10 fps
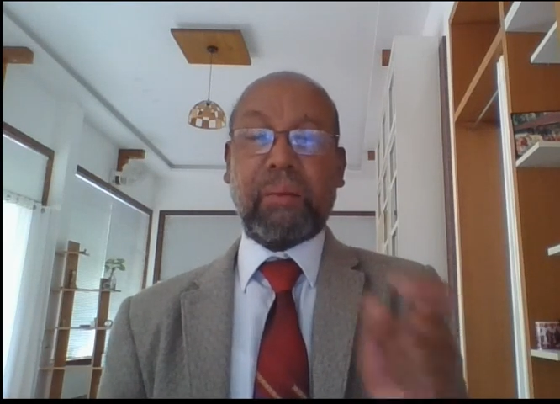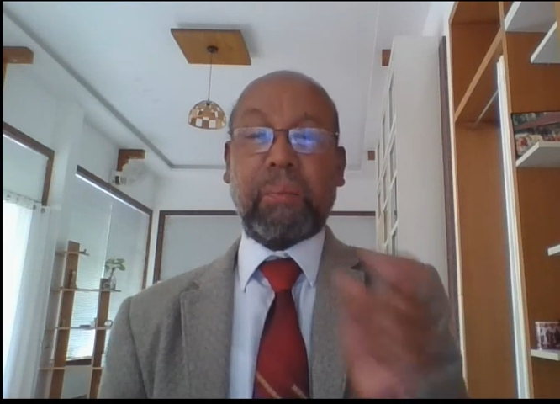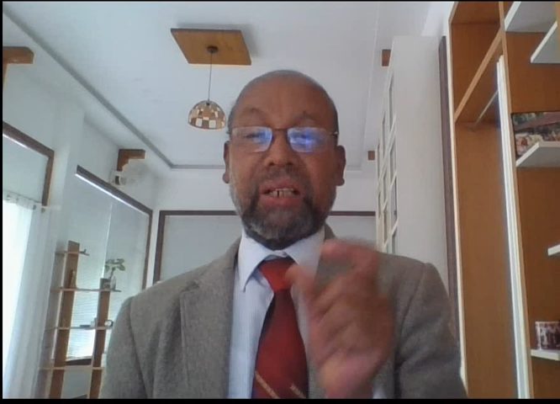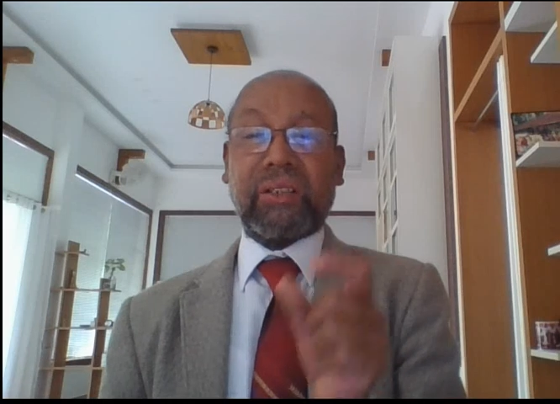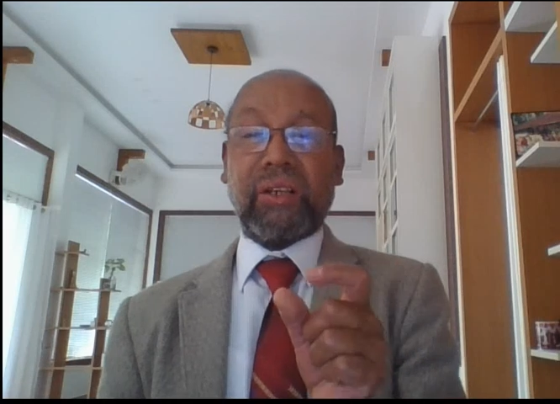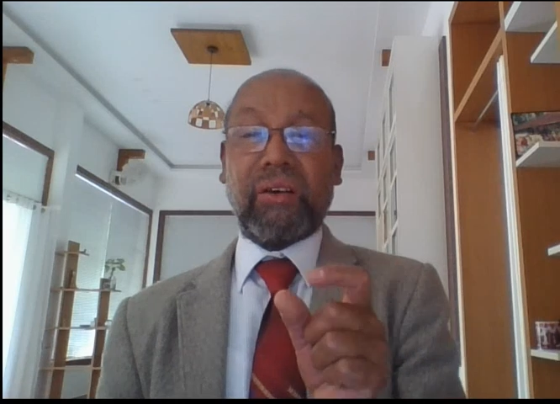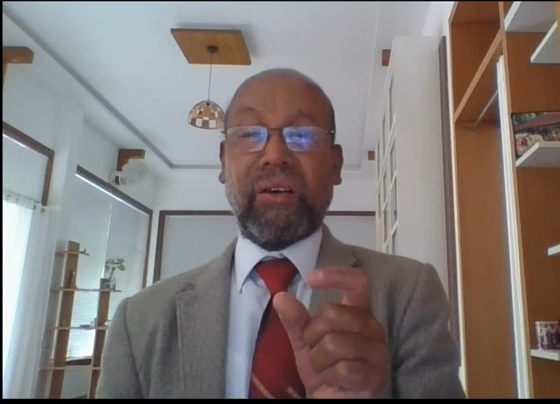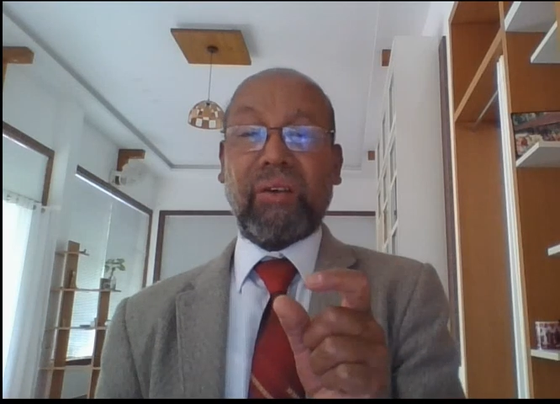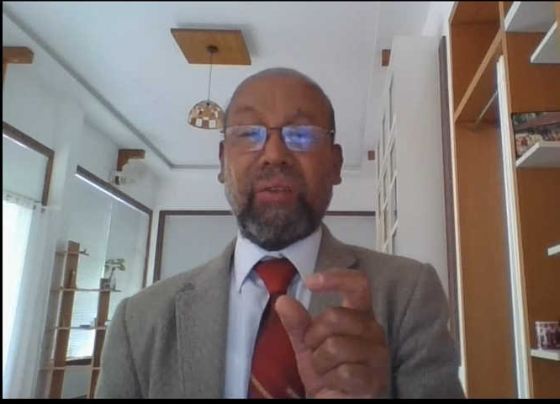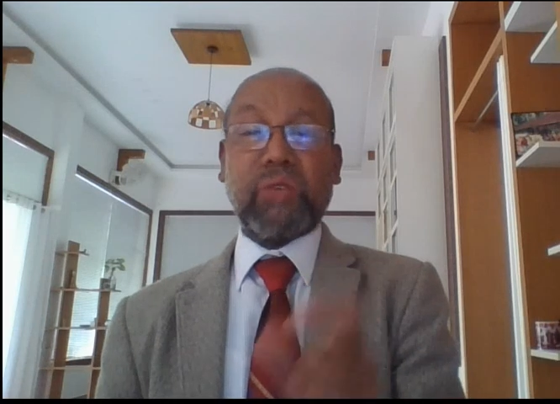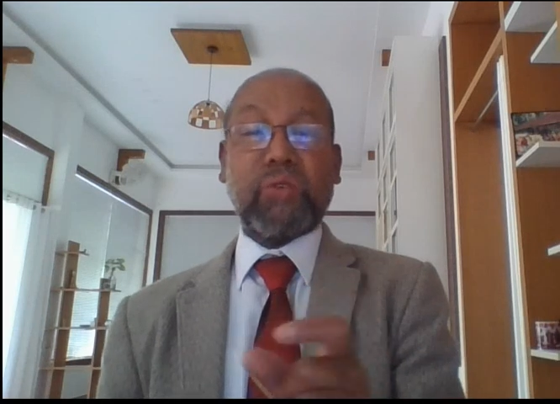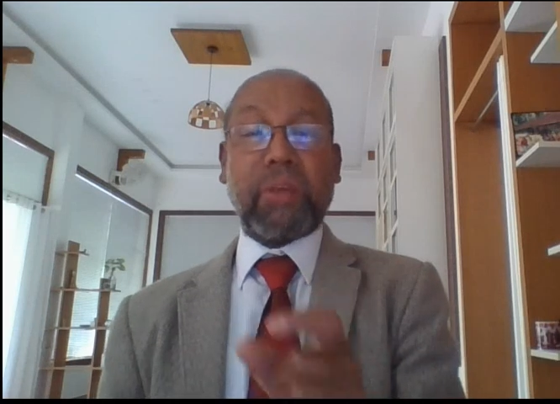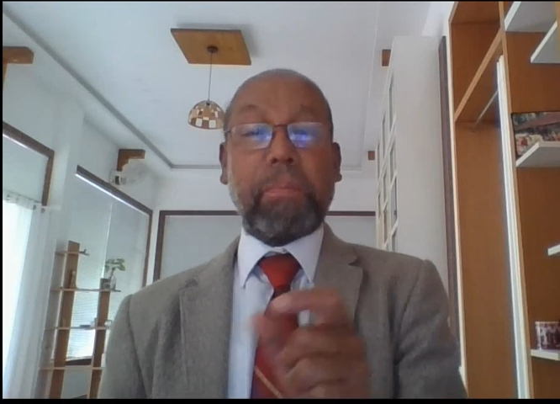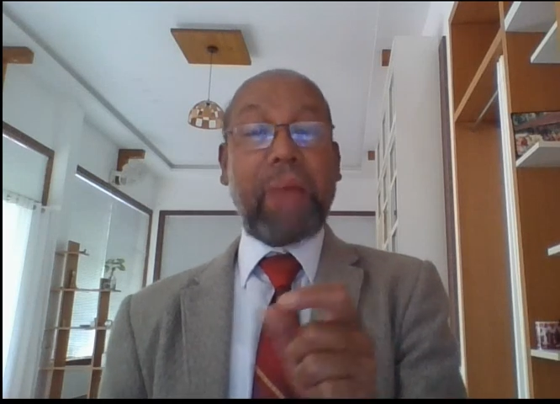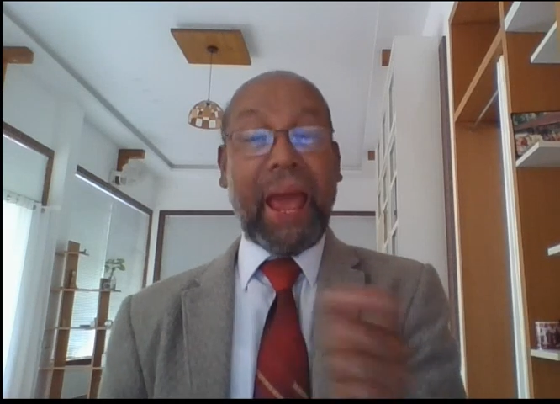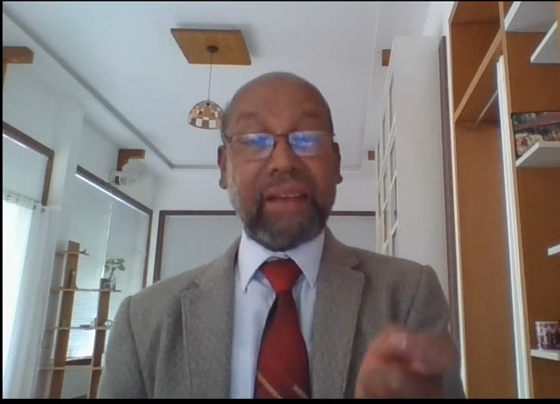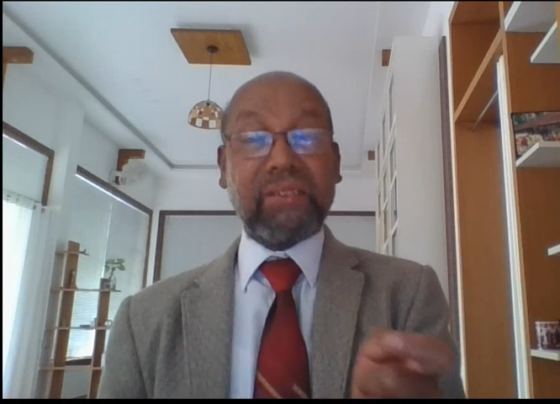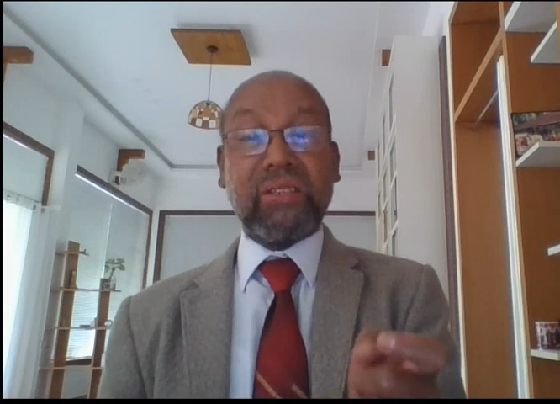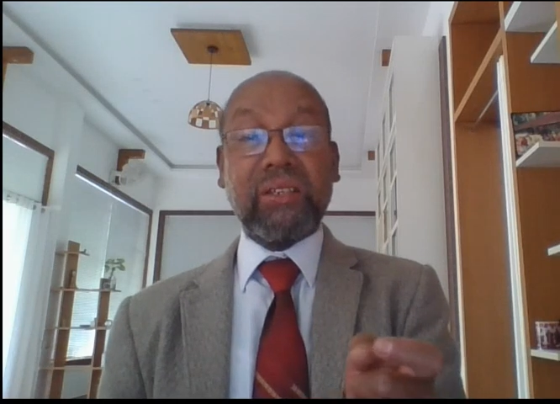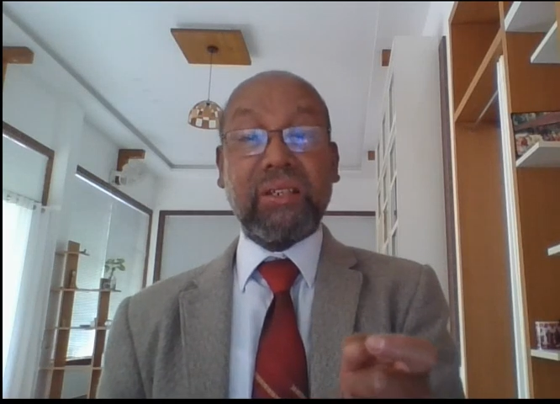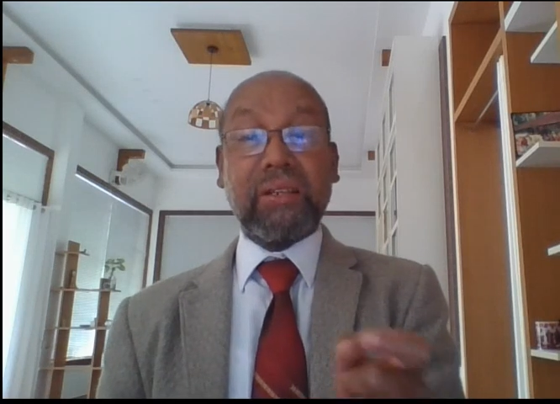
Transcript: But when you say bags,